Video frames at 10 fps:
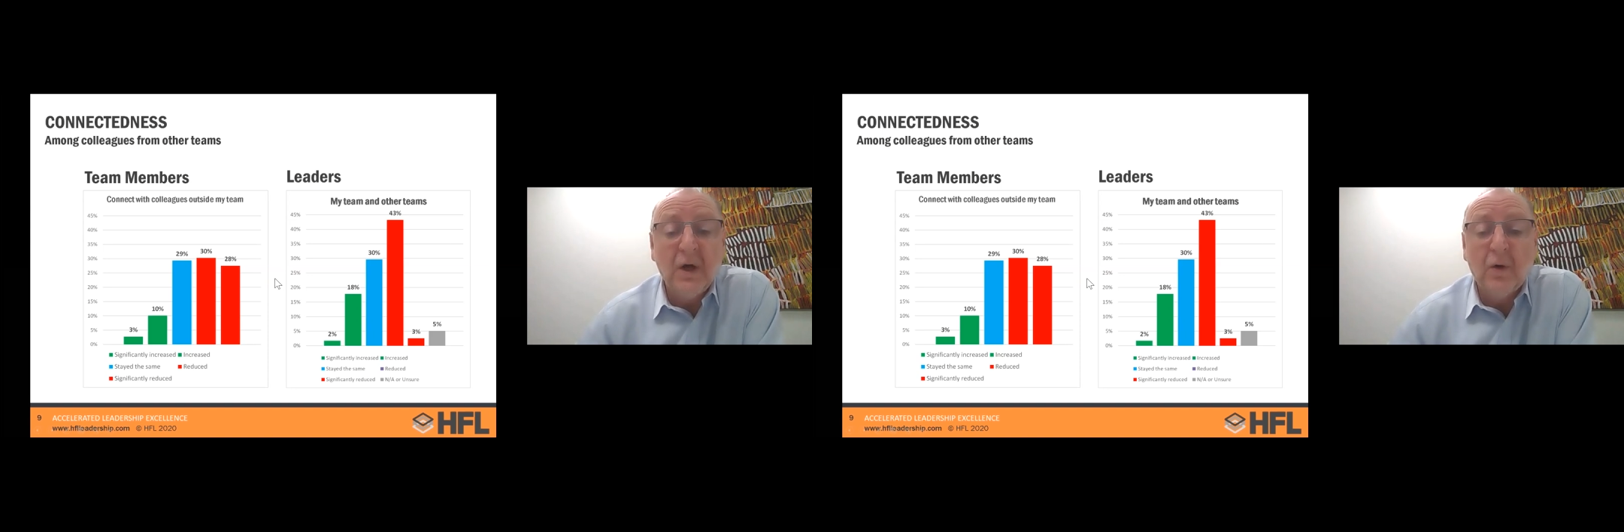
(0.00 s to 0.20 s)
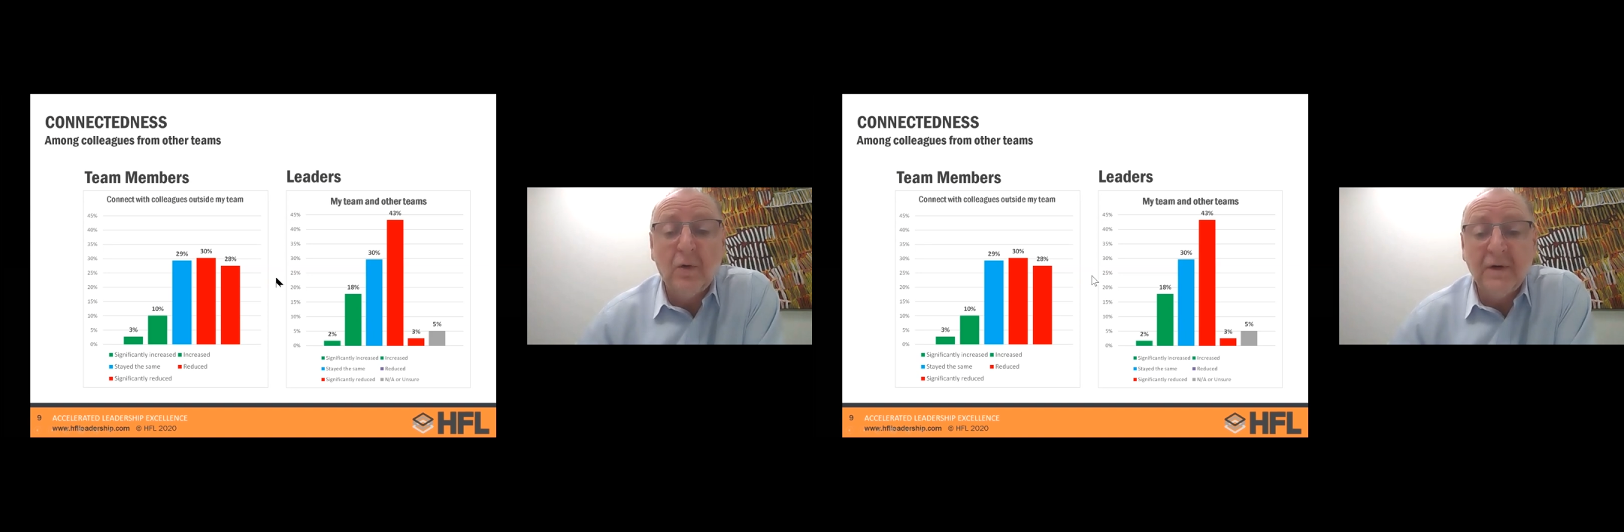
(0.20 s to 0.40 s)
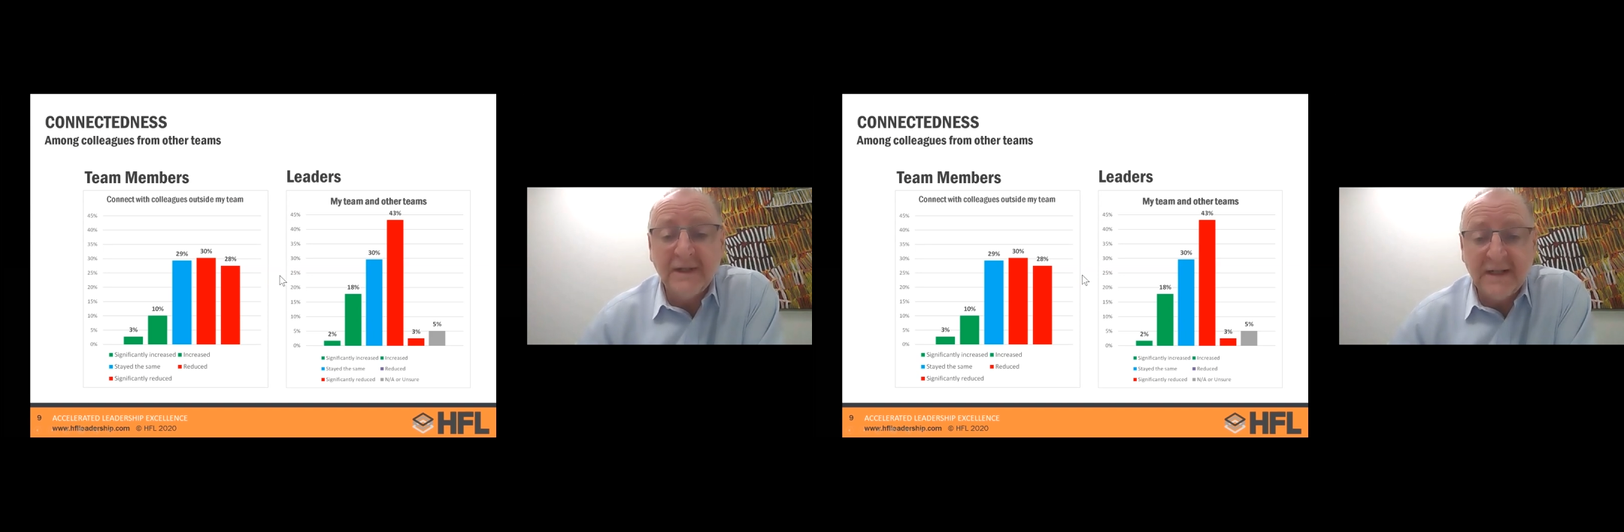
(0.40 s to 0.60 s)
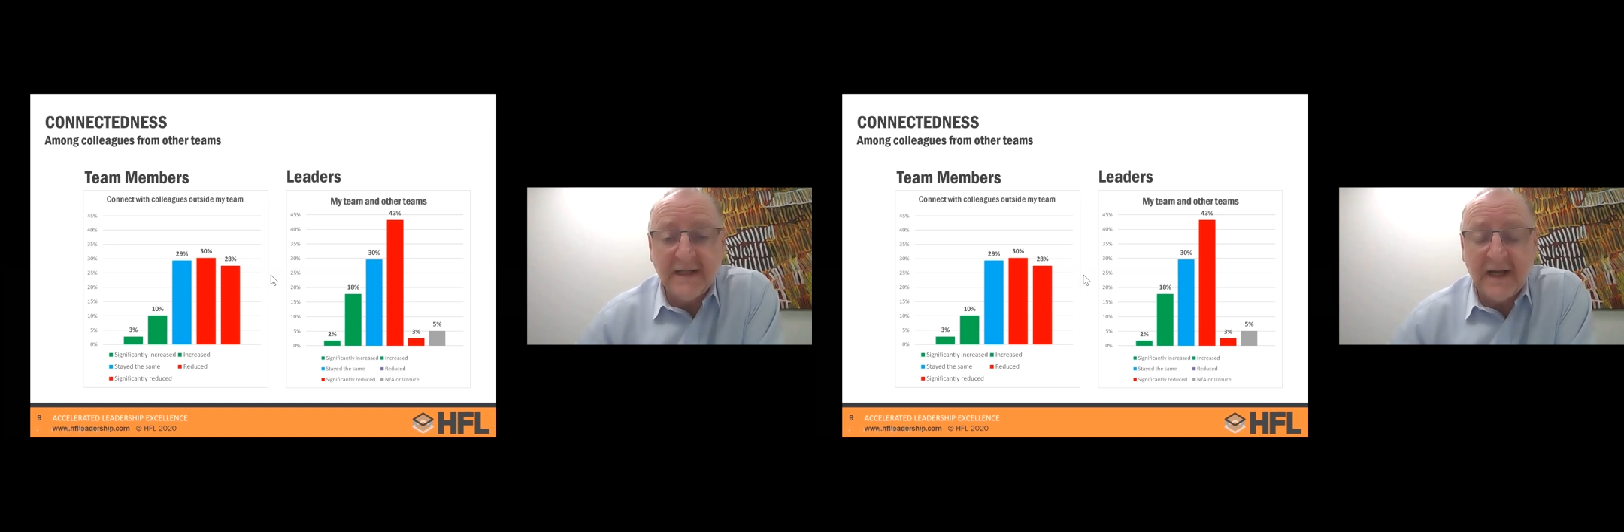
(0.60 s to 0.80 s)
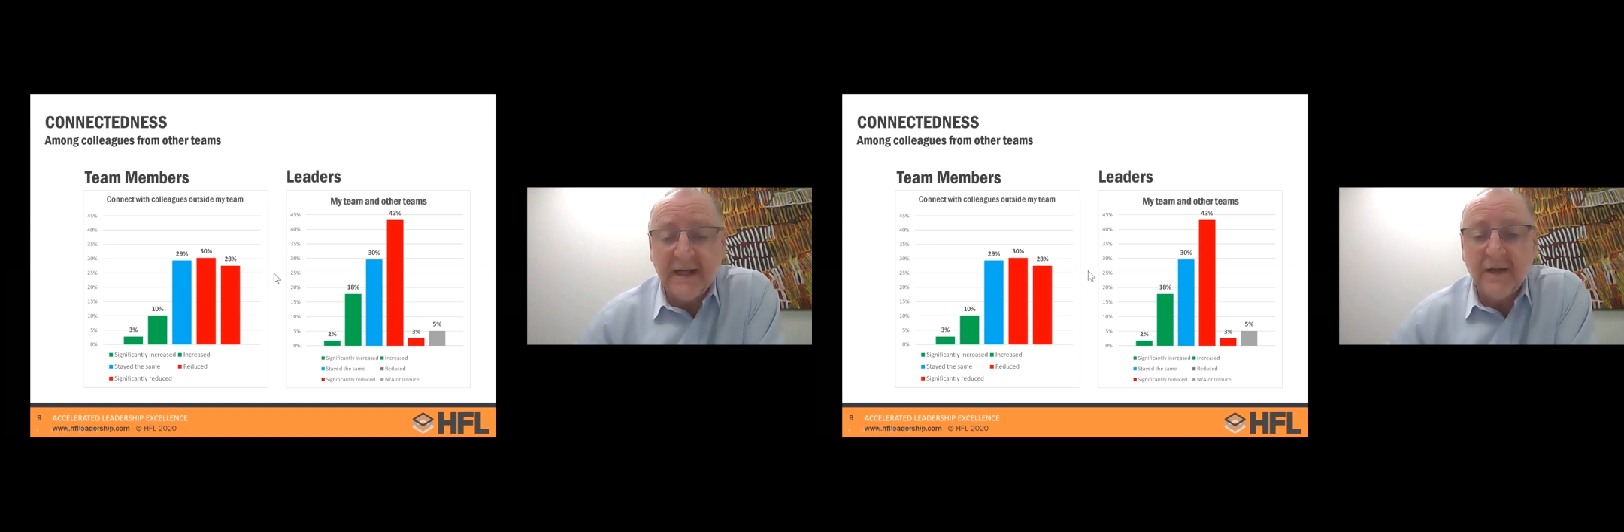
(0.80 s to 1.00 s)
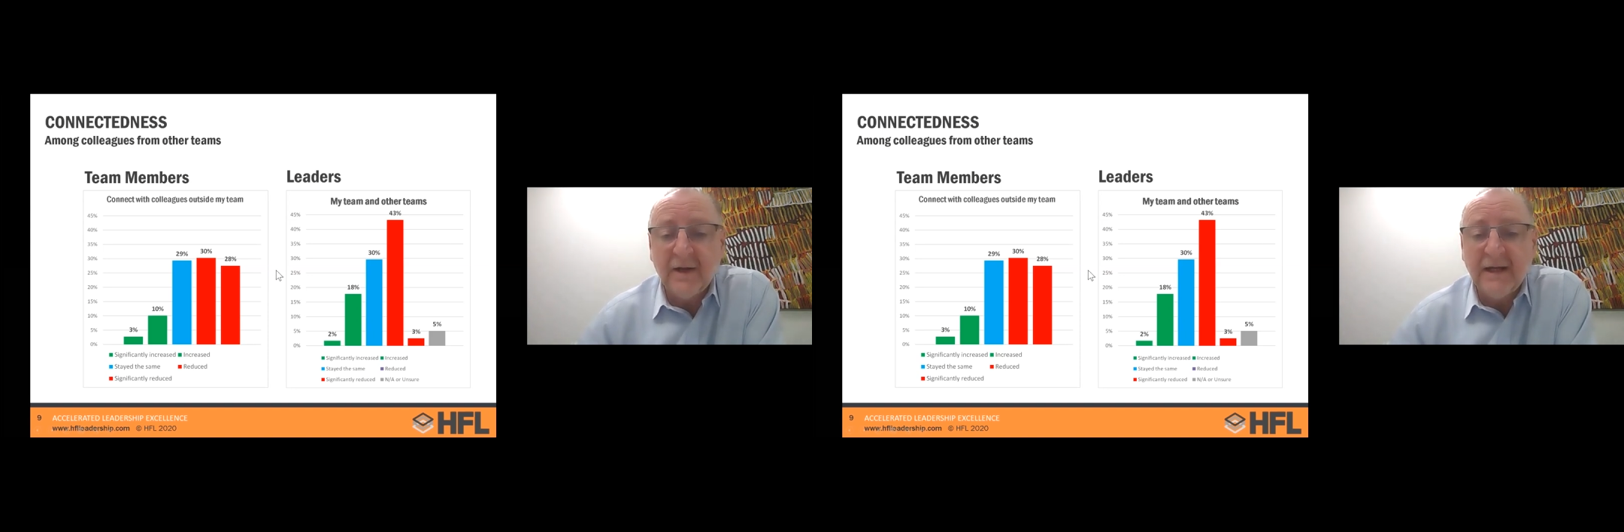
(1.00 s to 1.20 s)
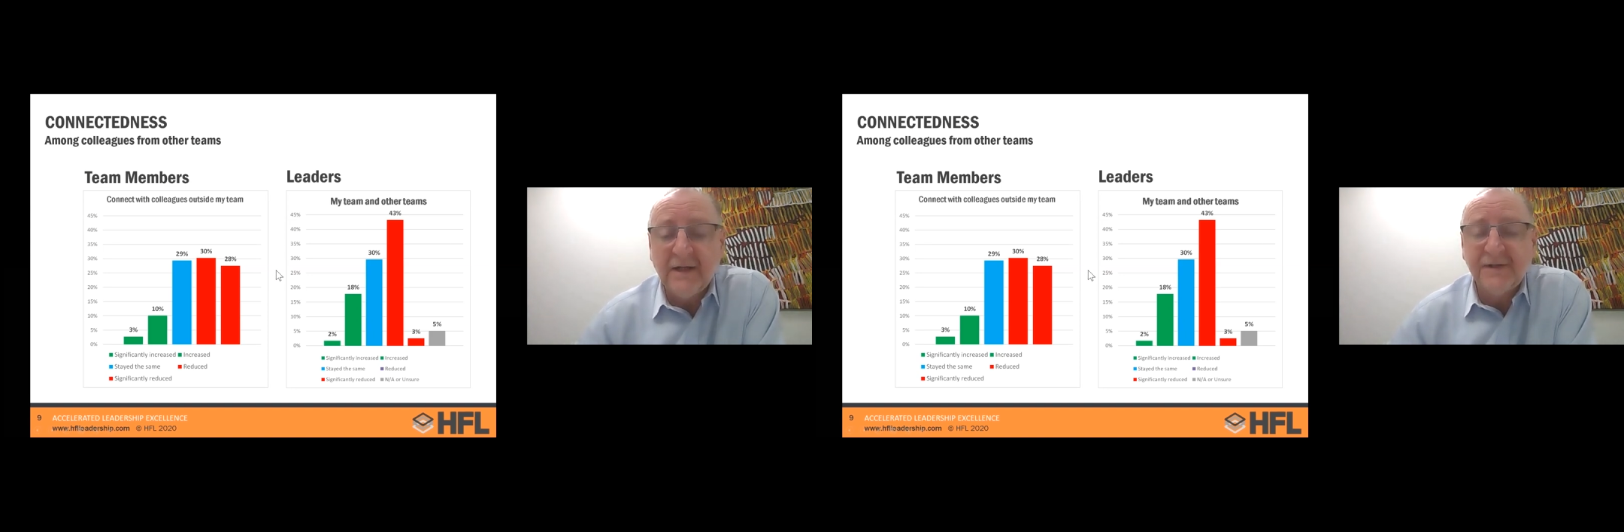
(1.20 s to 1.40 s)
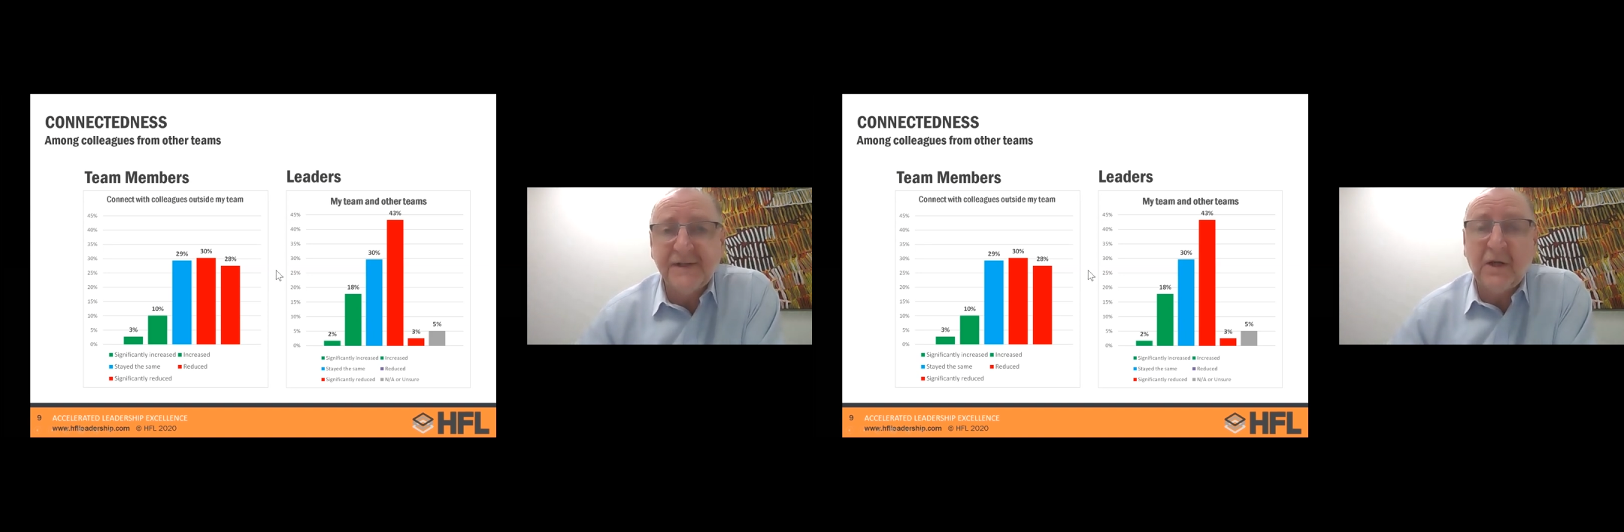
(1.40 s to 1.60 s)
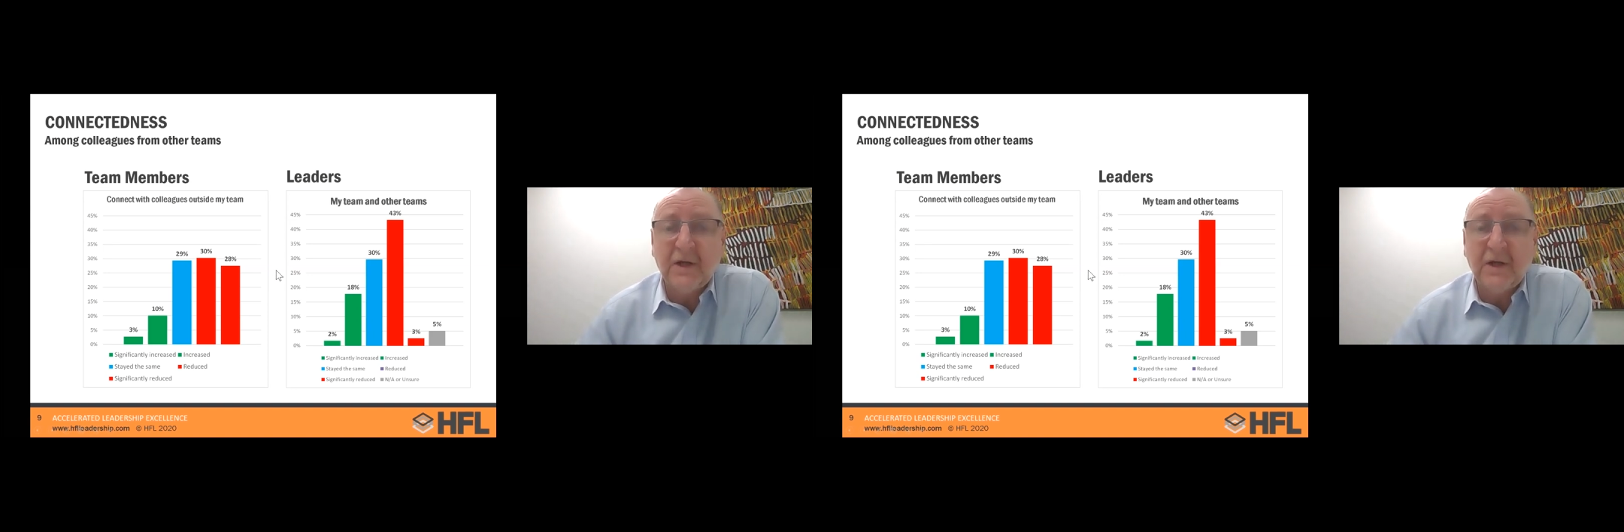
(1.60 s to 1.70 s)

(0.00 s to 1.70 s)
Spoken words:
or indeed any other interesting